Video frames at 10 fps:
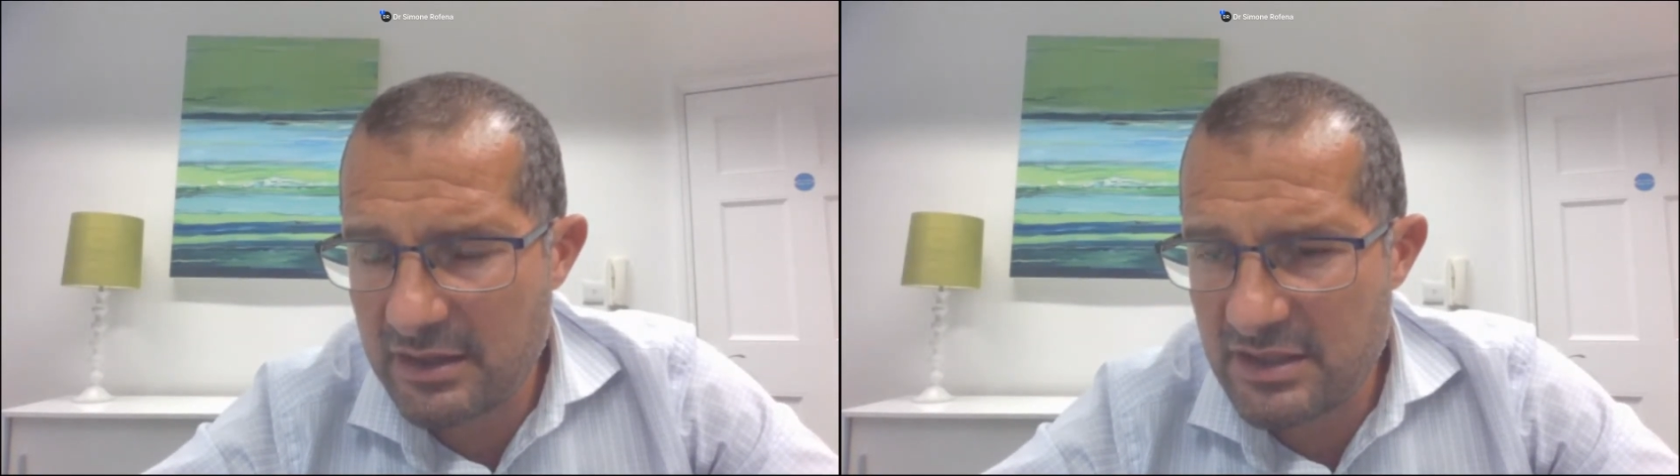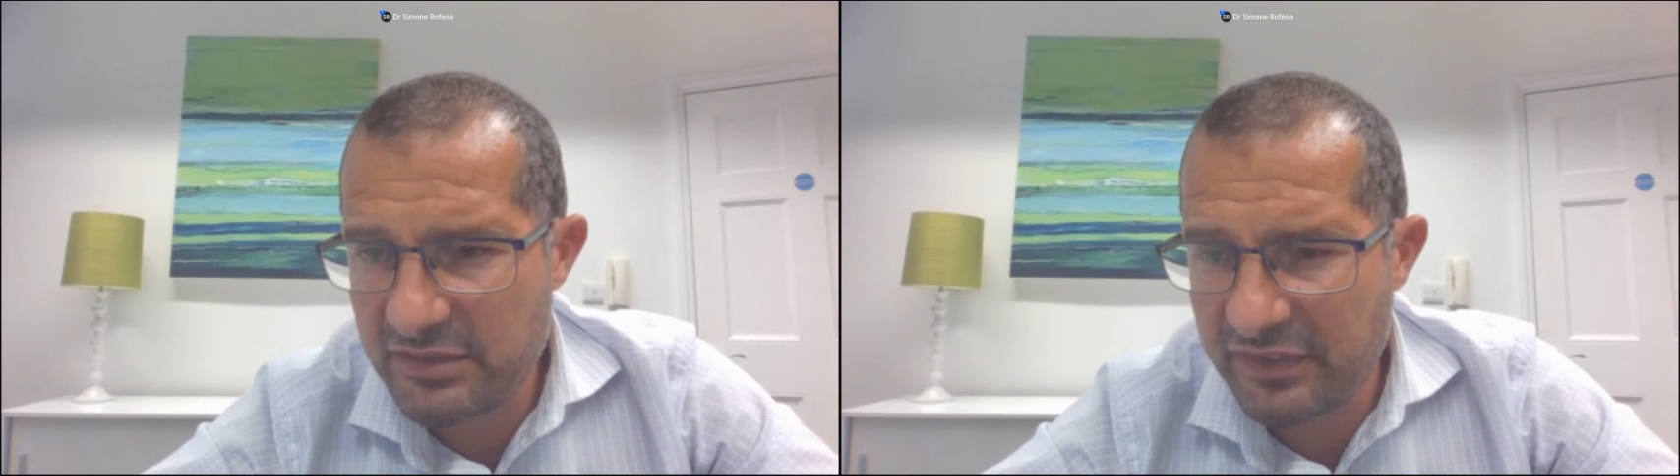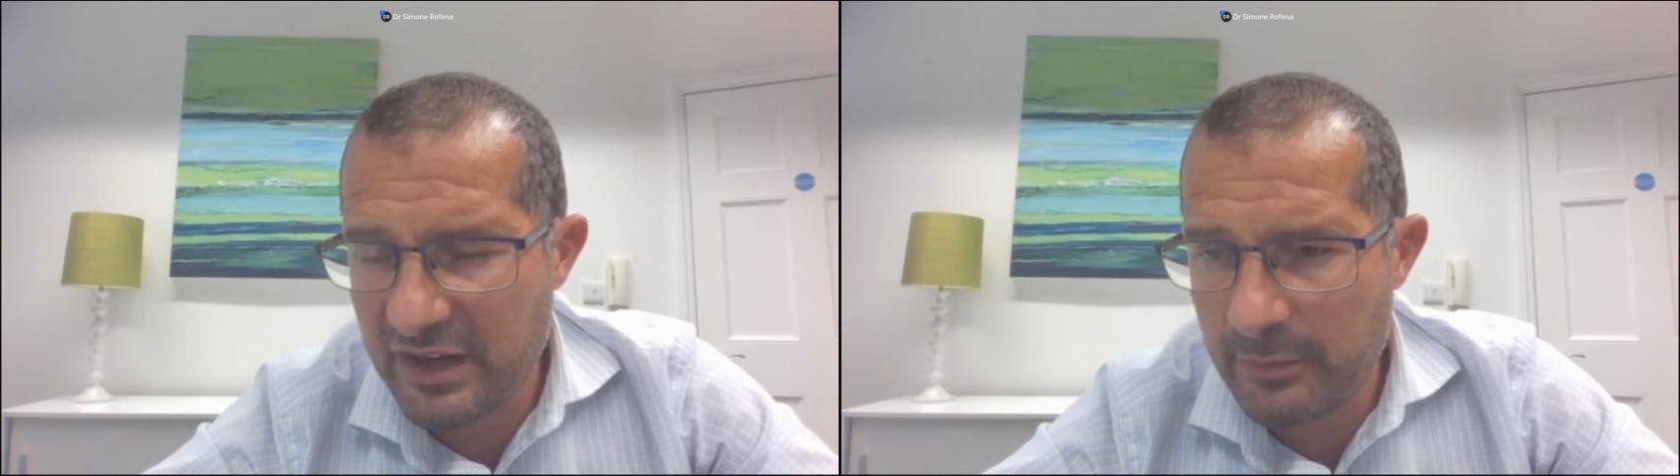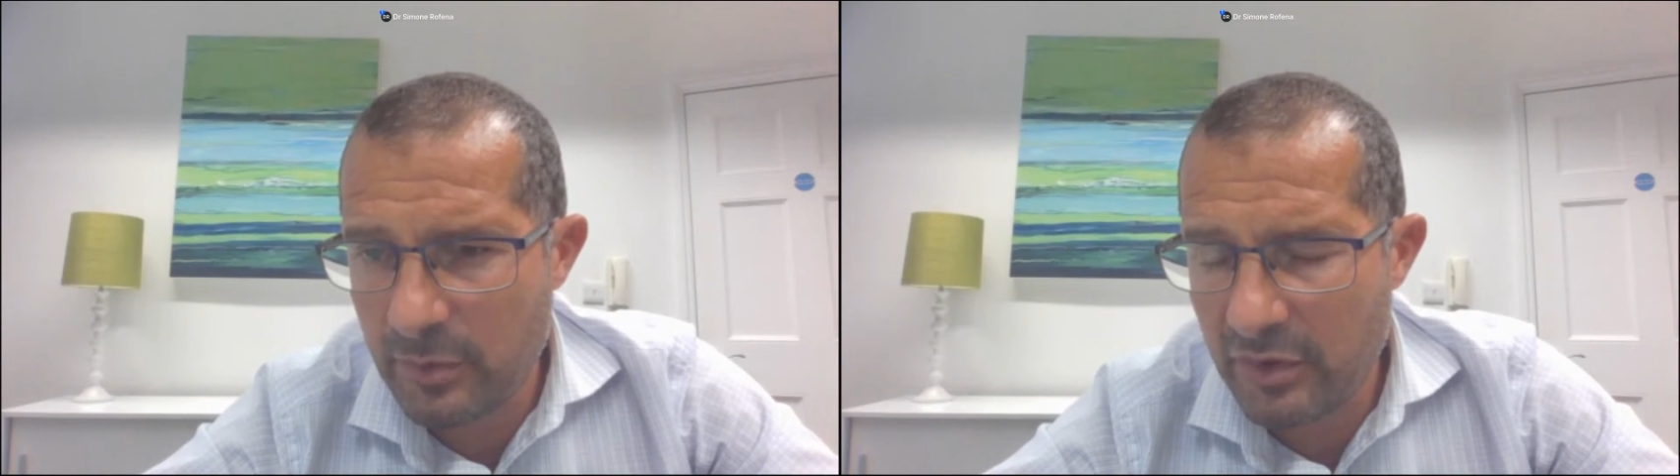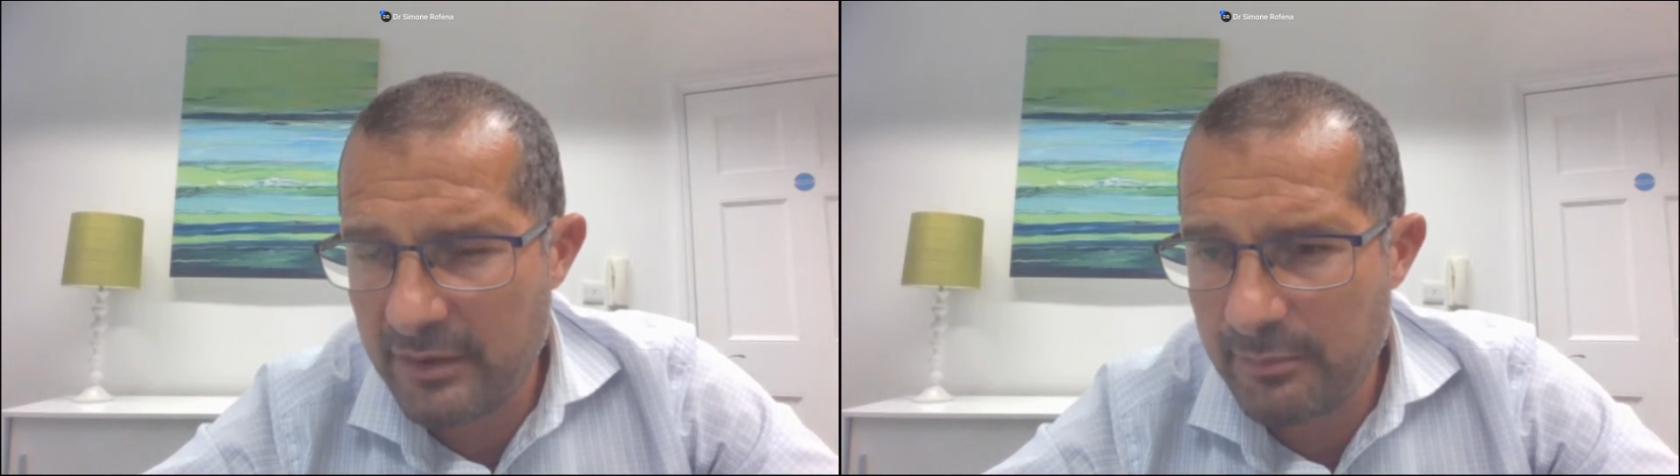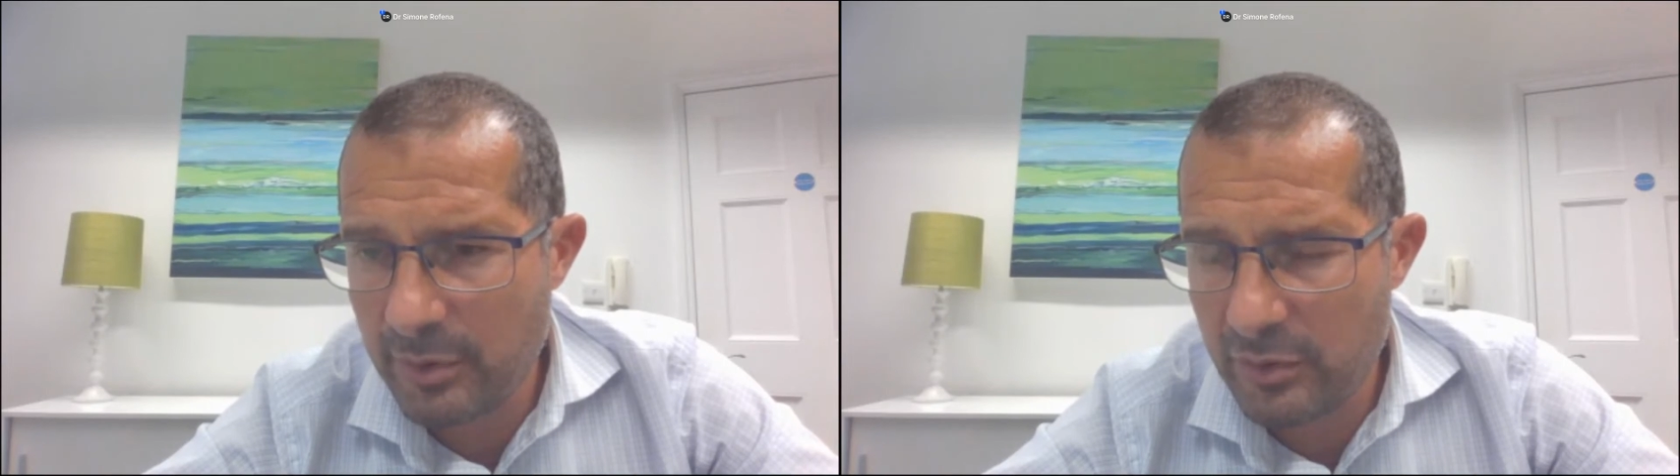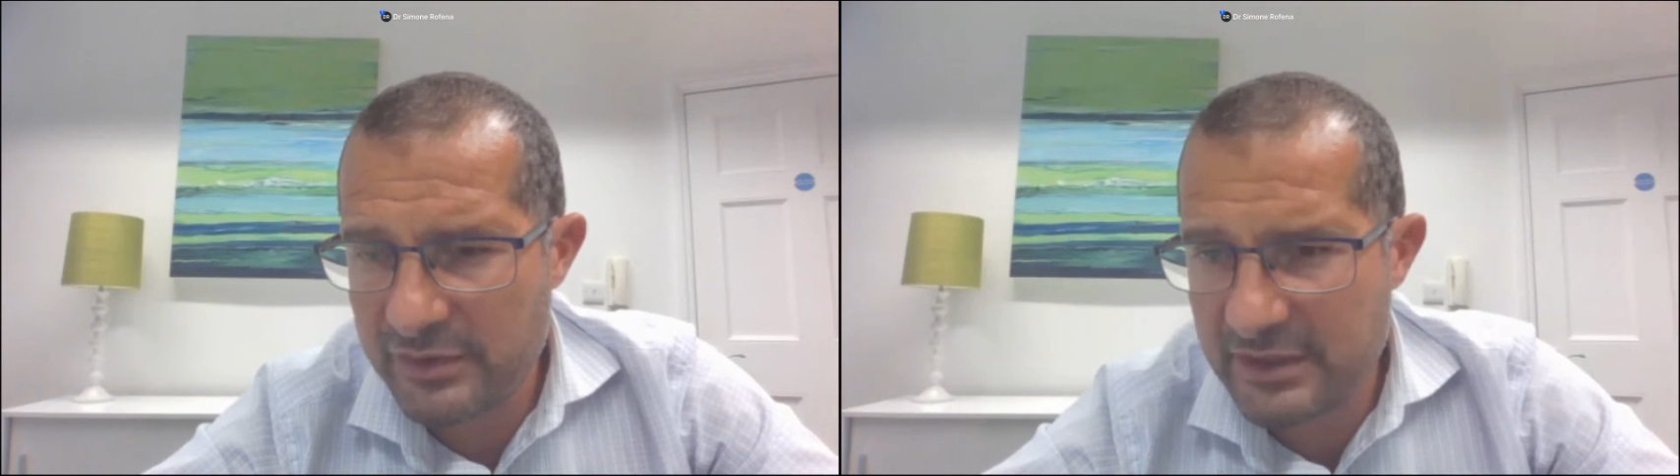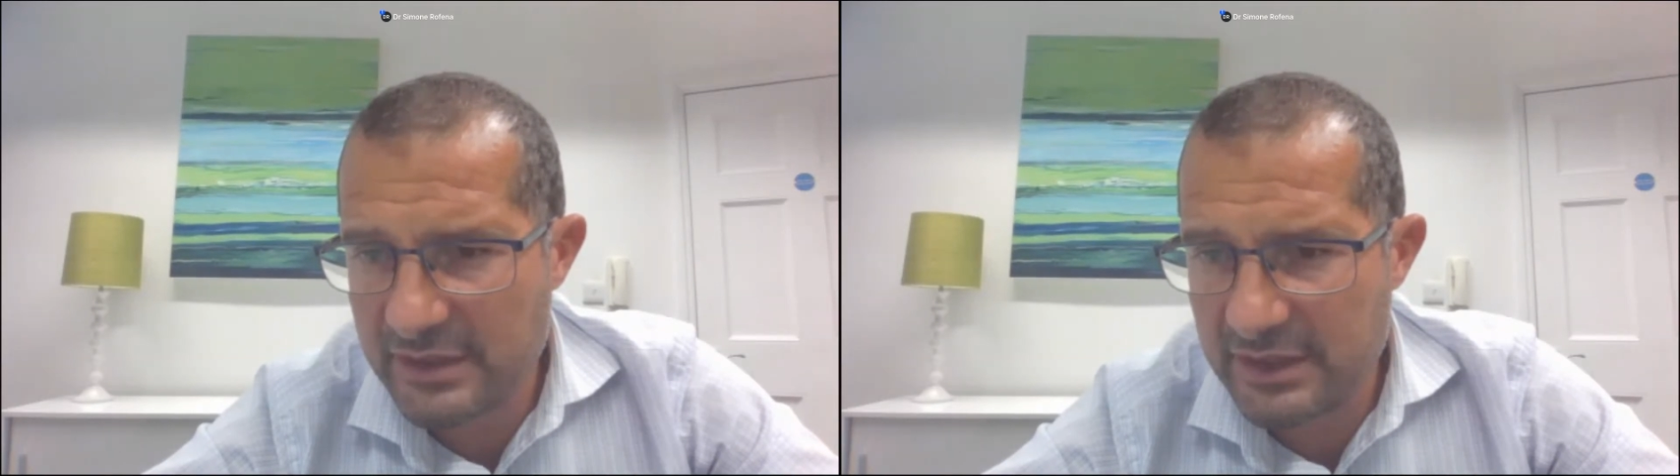is far more
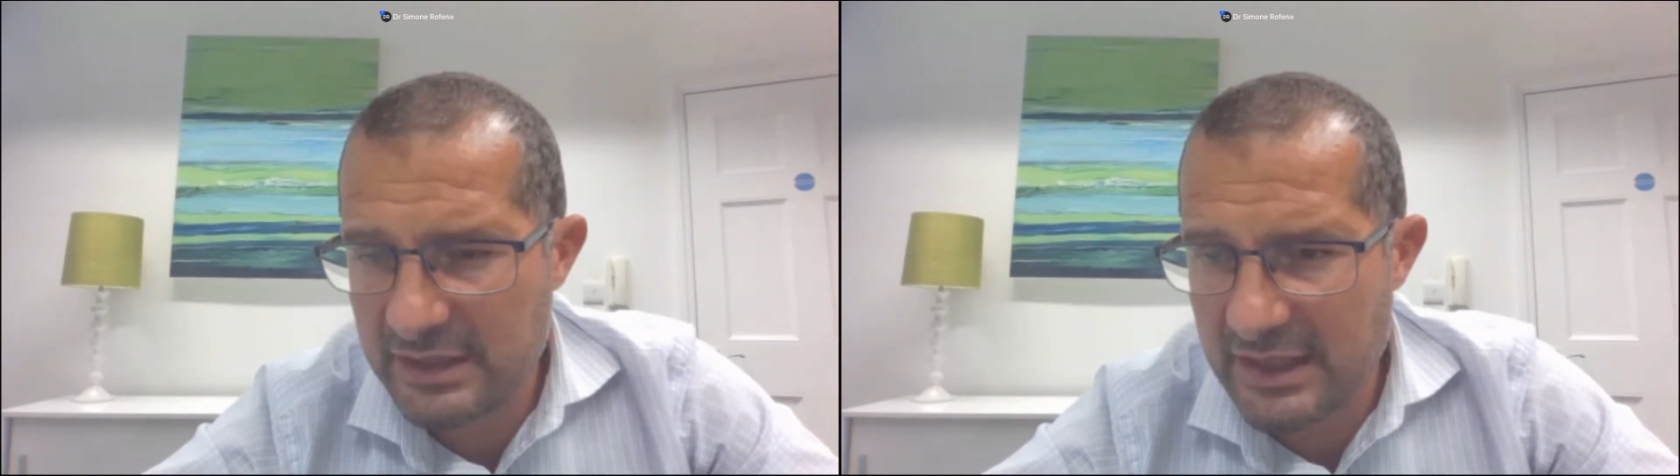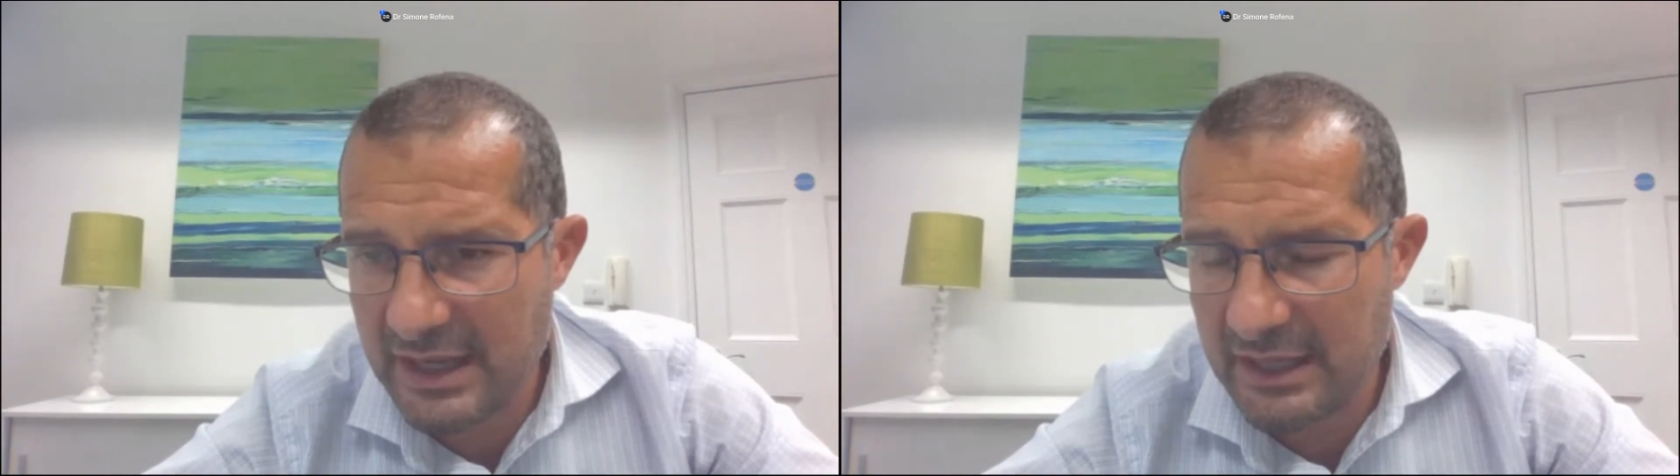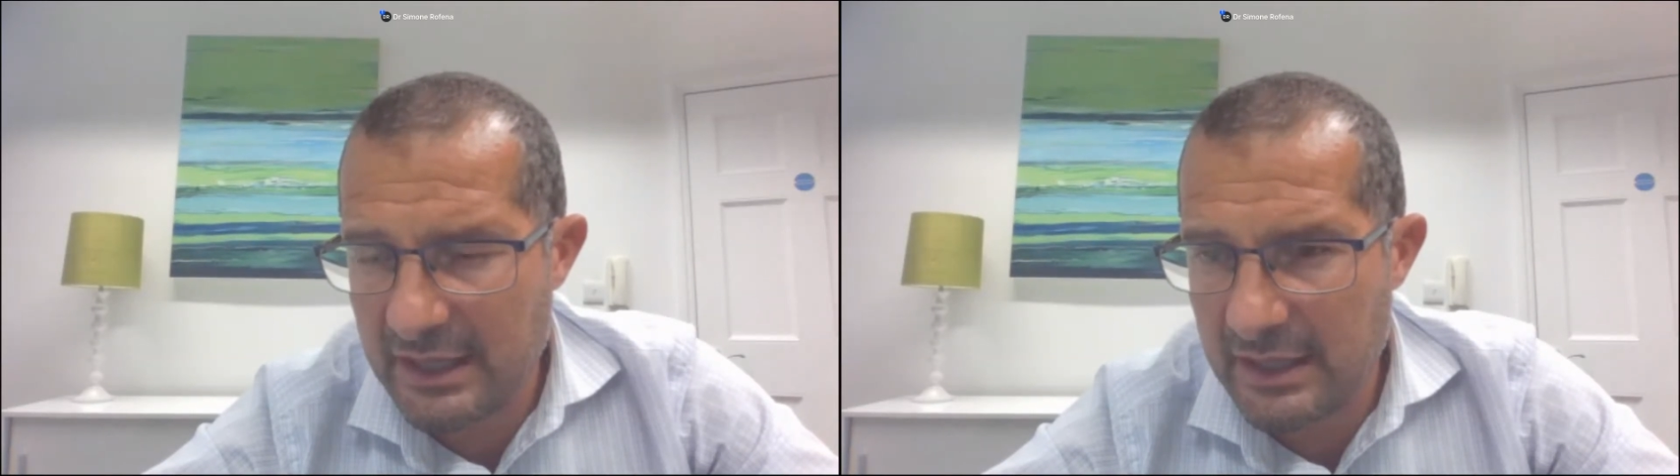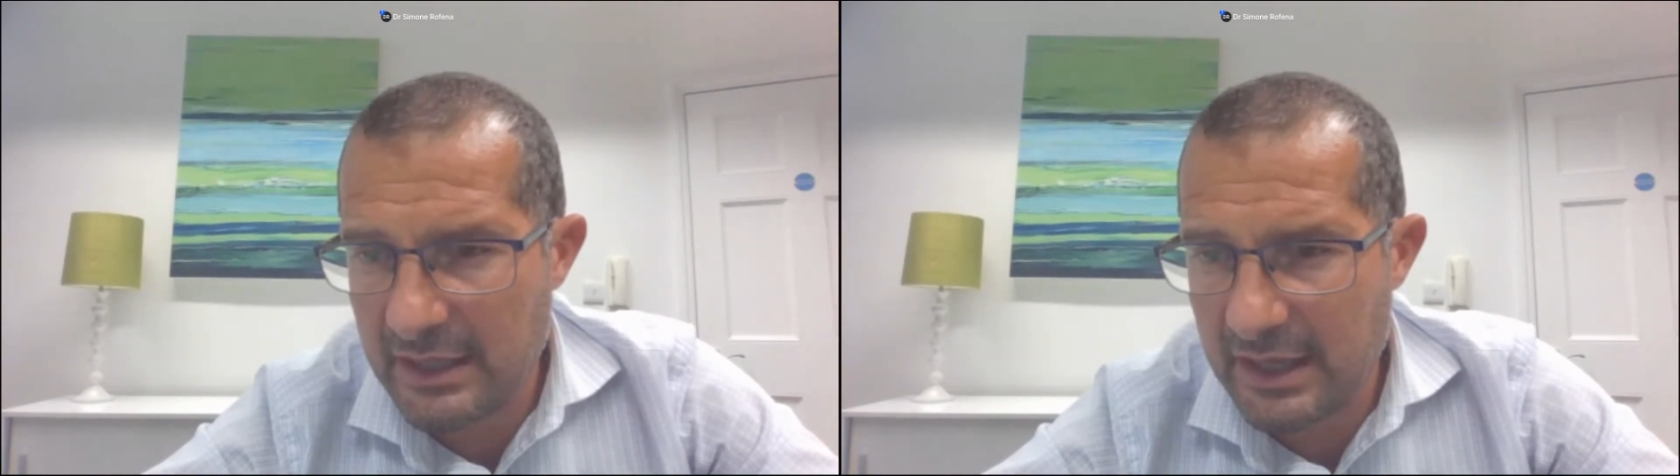important than